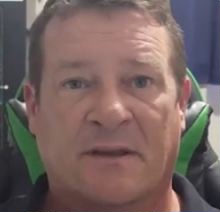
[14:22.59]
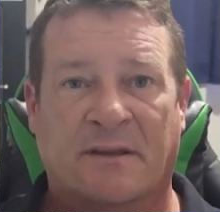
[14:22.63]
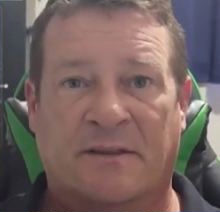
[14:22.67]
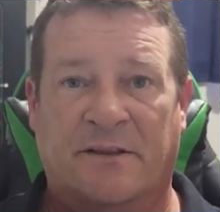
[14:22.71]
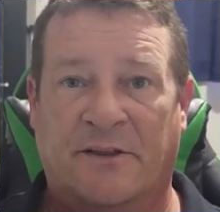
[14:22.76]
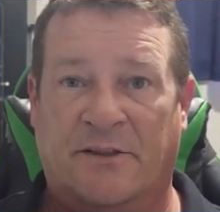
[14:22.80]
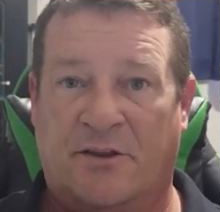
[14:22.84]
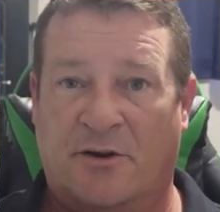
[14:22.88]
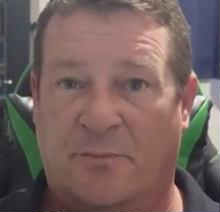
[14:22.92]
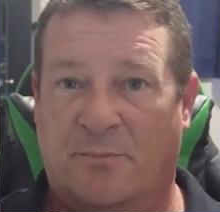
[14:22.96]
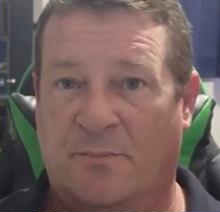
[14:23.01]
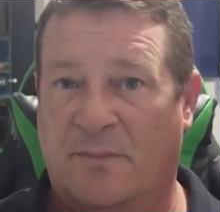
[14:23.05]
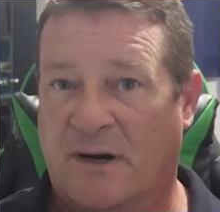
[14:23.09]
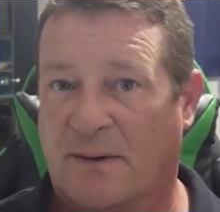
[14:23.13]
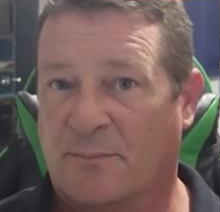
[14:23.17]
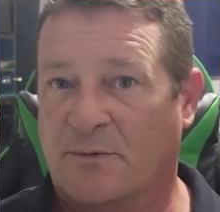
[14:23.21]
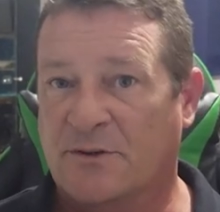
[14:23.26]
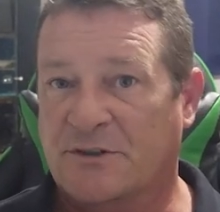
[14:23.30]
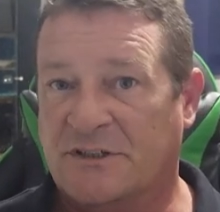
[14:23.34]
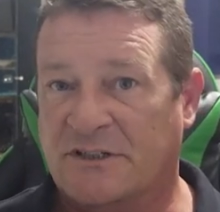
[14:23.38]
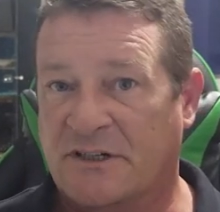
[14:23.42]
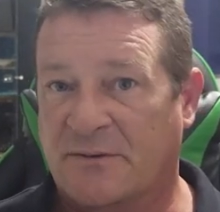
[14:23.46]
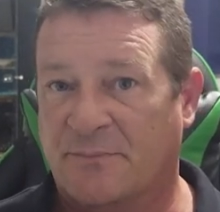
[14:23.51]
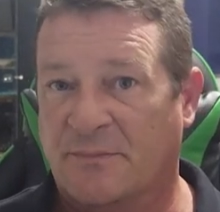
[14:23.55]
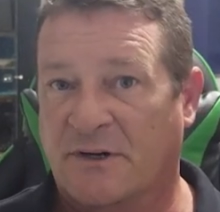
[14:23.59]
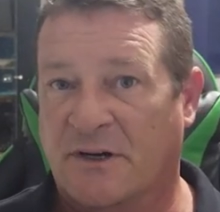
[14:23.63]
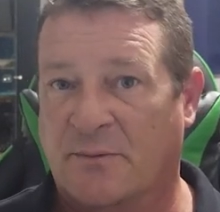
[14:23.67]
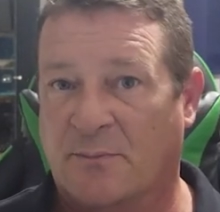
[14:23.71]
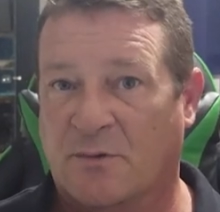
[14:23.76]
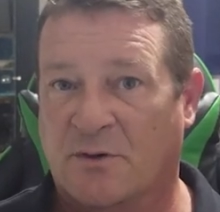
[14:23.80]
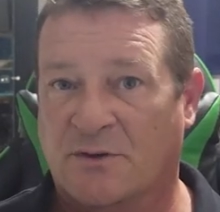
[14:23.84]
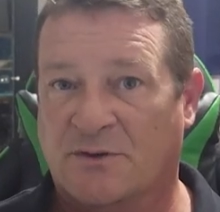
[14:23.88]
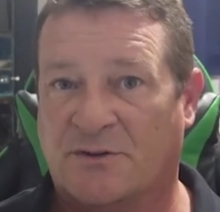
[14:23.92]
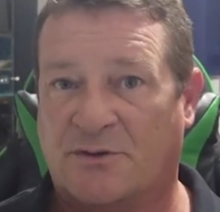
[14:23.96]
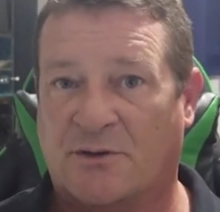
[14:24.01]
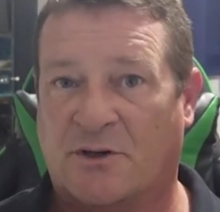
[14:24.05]
that their membership
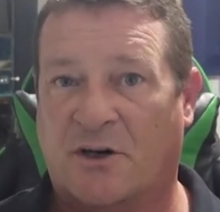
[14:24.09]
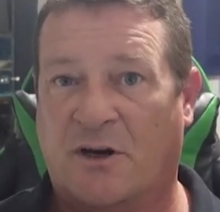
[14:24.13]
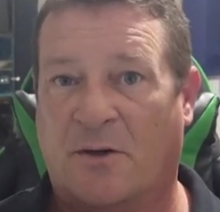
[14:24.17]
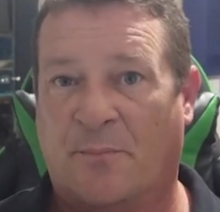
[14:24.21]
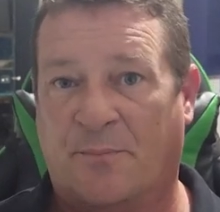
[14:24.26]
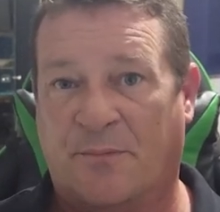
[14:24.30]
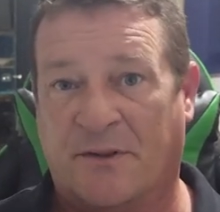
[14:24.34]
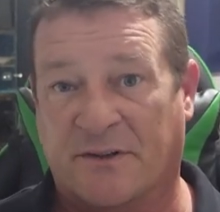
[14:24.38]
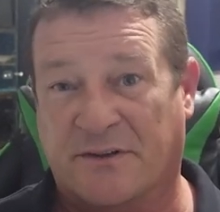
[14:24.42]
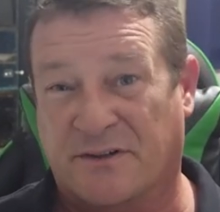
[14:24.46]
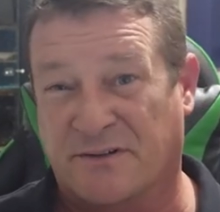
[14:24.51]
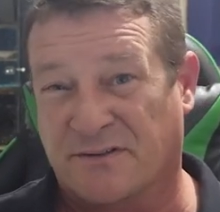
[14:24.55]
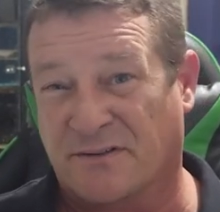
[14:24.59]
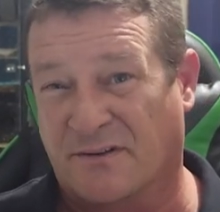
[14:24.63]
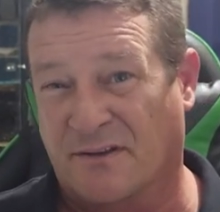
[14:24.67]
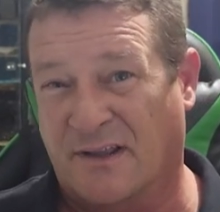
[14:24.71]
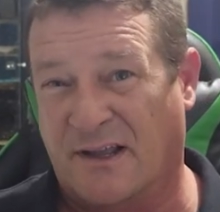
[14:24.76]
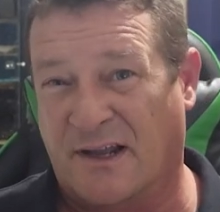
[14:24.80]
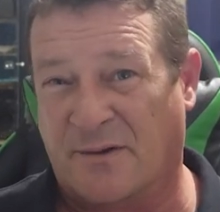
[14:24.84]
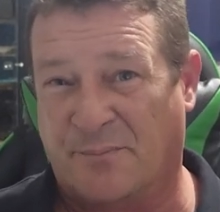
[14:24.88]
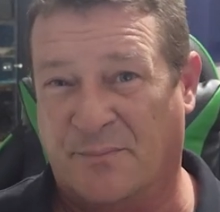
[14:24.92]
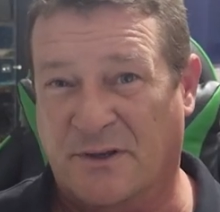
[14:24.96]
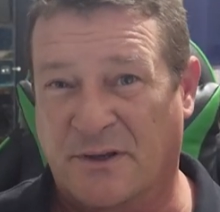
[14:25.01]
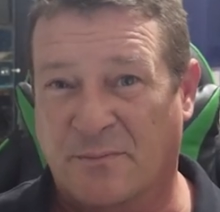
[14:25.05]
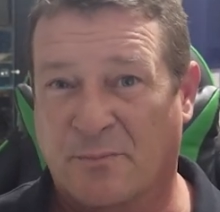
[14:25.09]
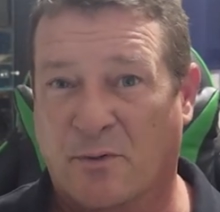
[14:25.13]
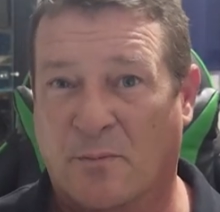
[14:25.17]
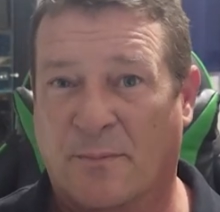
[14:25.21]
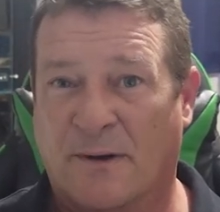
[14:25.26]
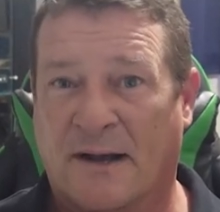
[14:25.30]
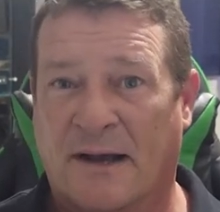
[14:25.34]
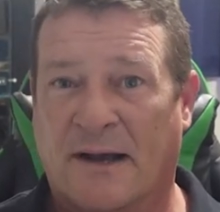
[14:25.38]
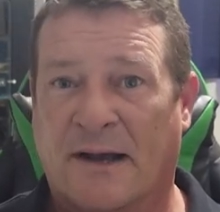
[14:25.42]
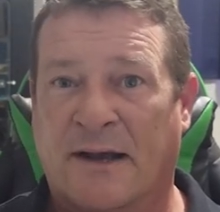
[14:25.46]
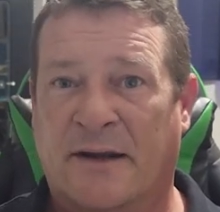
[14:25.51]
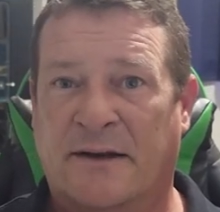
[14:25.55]
numbers are up, that there's a lot of people
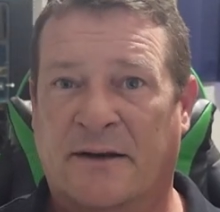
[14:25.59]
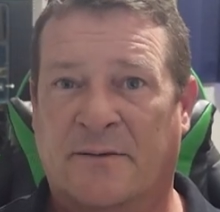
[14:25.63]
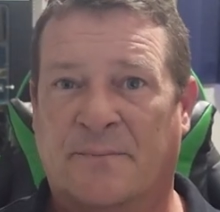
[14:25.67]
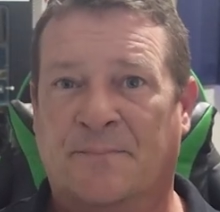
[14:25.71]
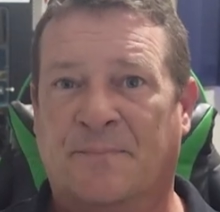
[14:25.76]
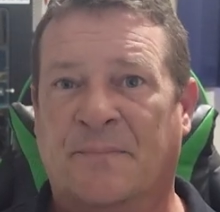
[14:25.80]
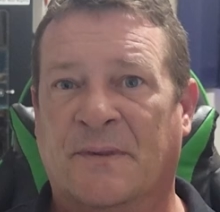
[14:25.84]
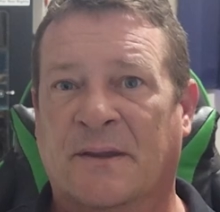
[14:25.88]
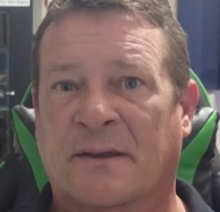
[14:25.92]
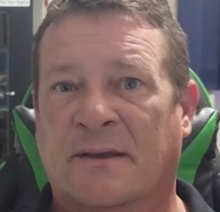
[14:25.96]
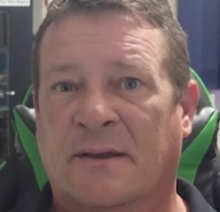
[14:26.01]
behind them,